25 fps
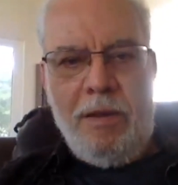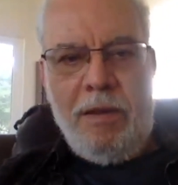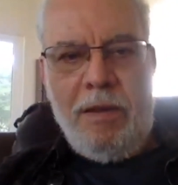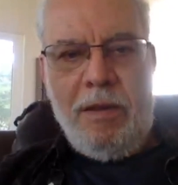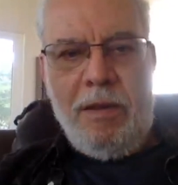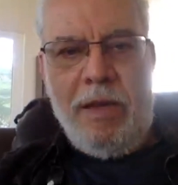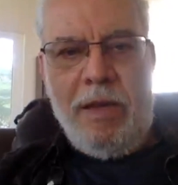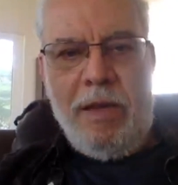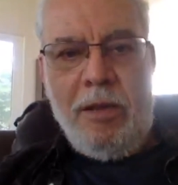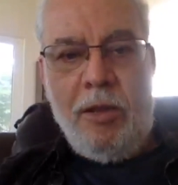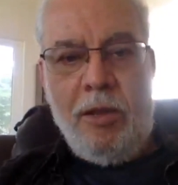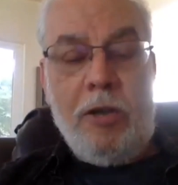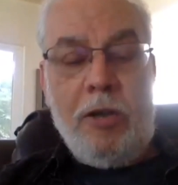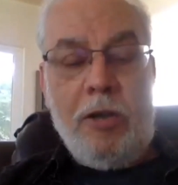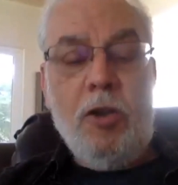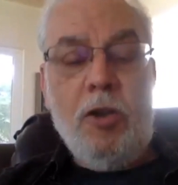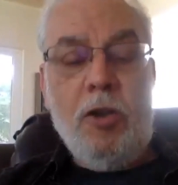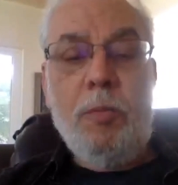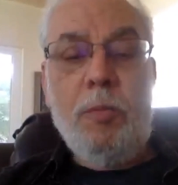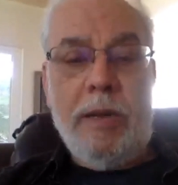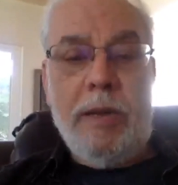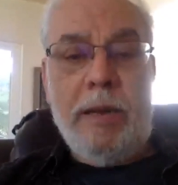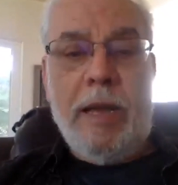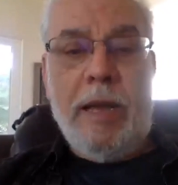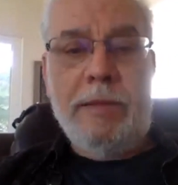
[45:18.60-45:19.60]
It could
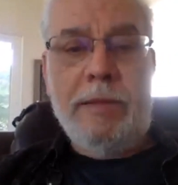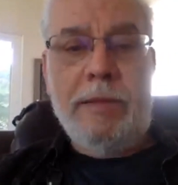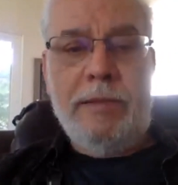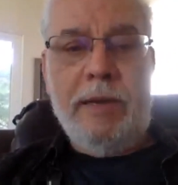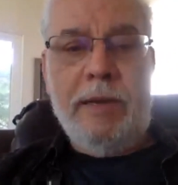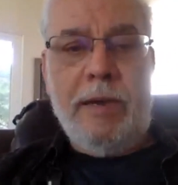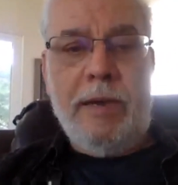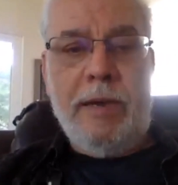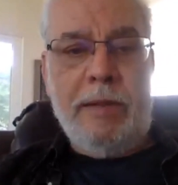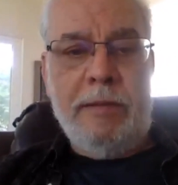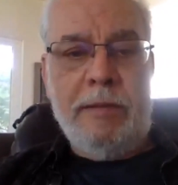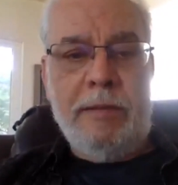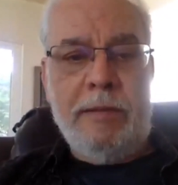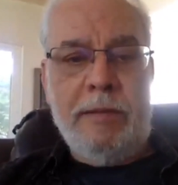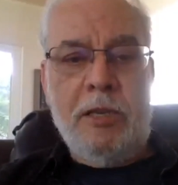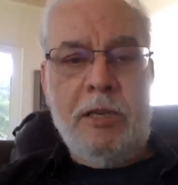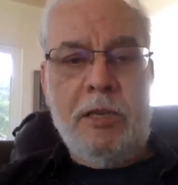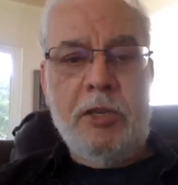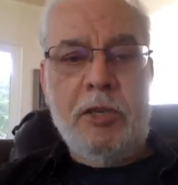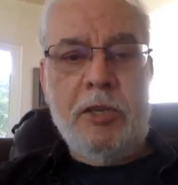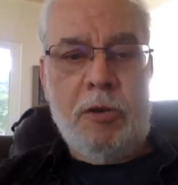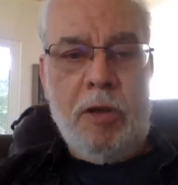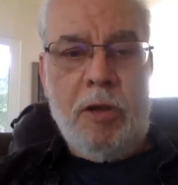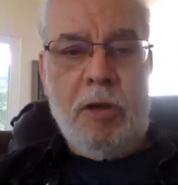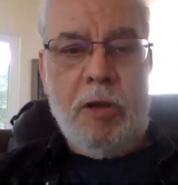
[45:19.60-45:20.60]
be an additional
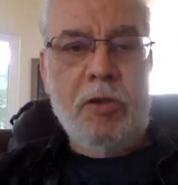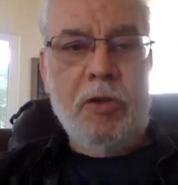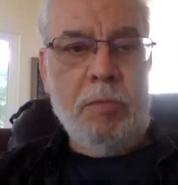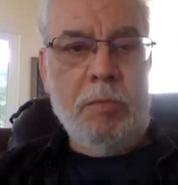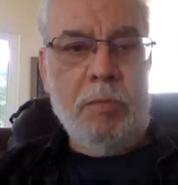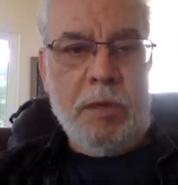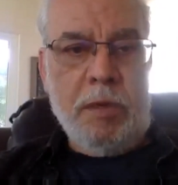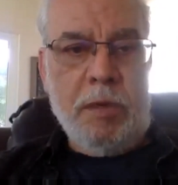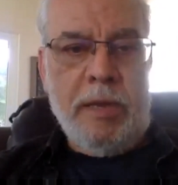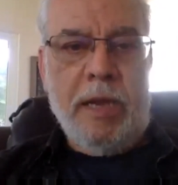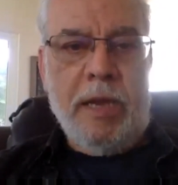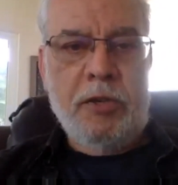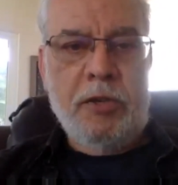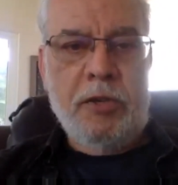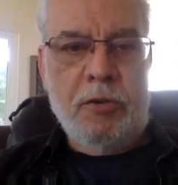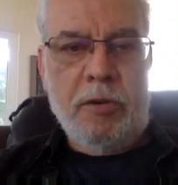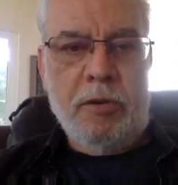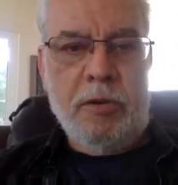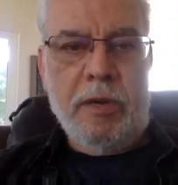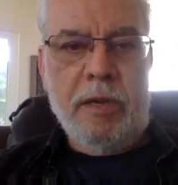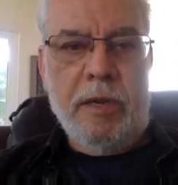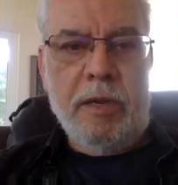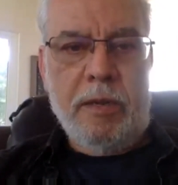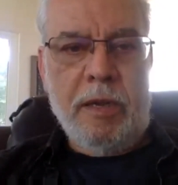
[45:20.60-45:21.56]
argument, actually.